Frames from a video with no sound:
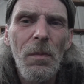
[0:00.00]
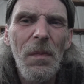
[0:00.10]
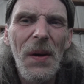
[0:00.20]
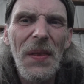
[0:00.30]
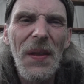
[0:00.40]

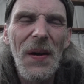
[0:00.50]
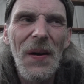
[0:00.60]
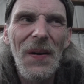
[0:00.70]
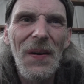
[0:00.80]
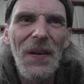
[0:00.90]
but
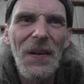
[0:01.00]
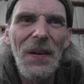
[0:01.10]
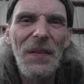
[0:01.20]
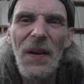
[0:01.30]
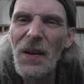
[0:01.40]
they're
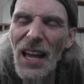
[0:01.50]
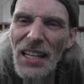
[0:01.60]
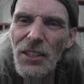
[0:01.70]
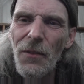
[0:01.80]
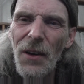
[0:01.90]

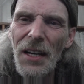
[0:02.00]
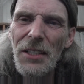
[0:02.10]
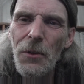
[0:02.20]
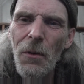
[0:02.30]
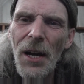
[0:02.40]
classified
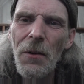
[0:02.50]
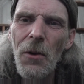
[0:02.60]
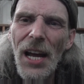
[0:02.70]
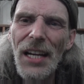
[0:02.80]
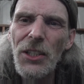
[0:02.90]
as a
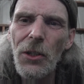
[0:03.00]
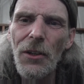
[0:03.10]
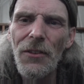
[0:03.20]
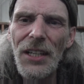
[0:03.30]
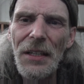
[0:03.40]

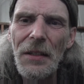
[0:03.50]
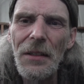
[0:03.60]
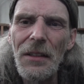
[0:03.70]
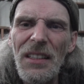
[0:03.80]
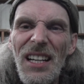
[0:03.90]
recreational
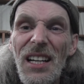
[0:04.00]
vehicle.